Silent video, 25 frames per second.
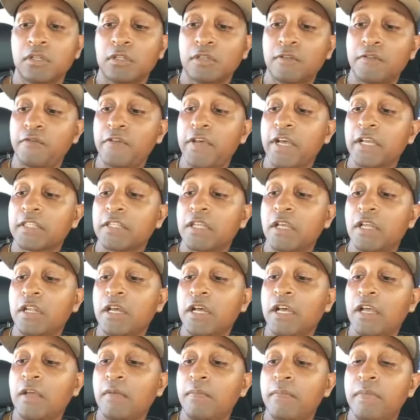The fact that
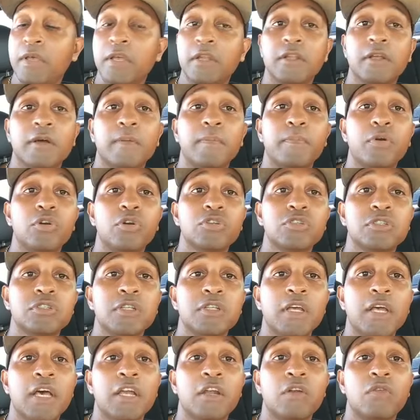I met a person
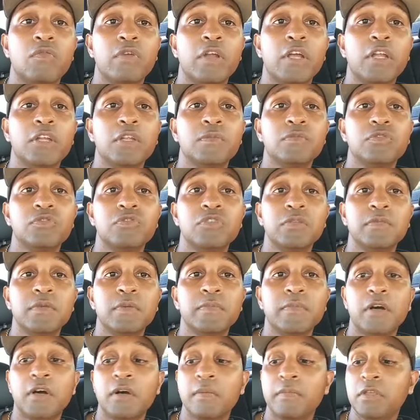that had a random dream
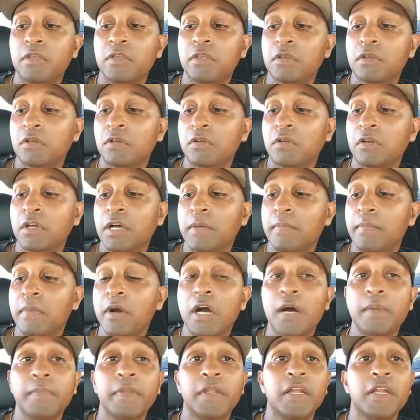about me, a
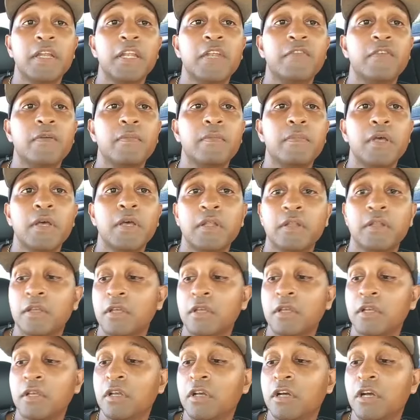mom that I never met,
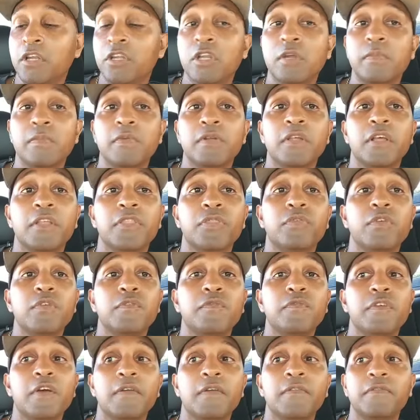a number that
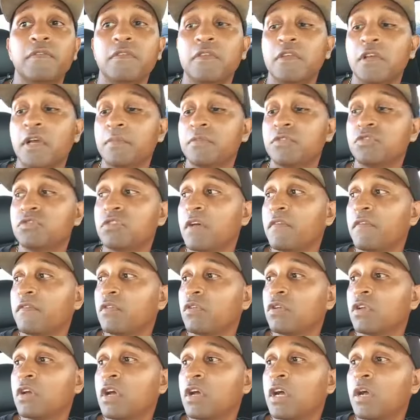353, I'm driving
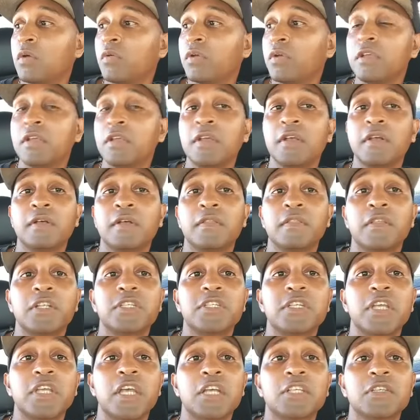on a highway, the
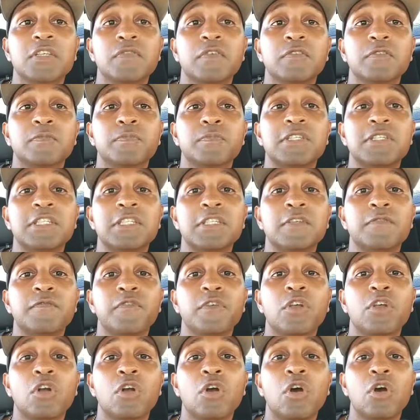chance of a
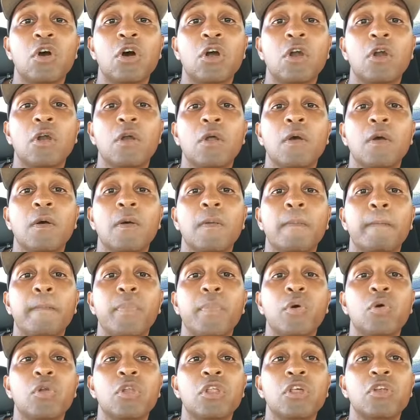specific car
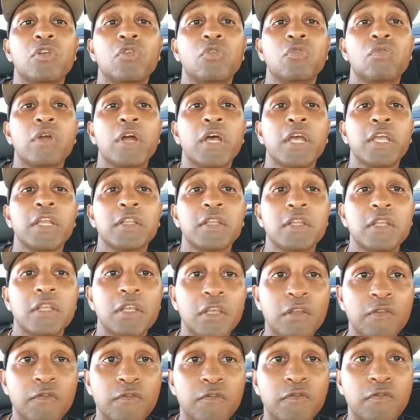pulling right
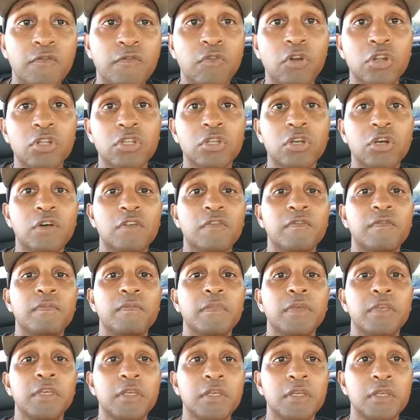in front of
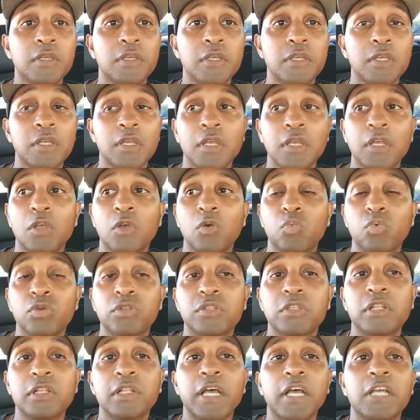me with
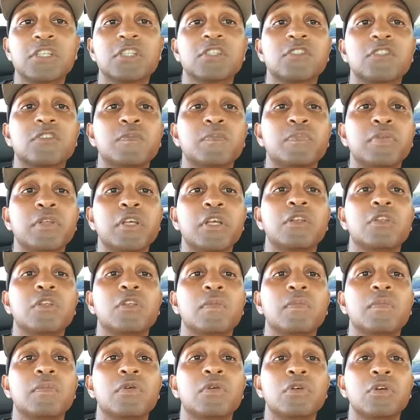the license plate
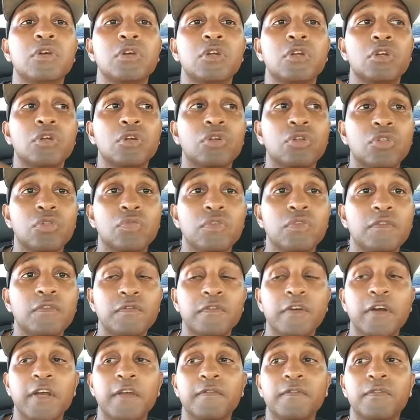number
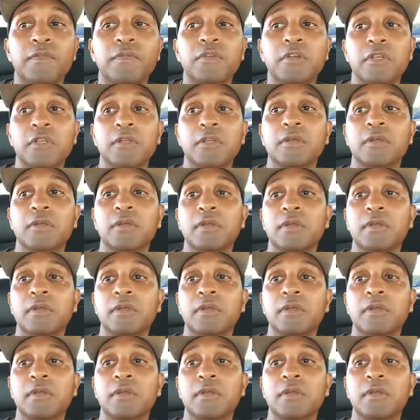353.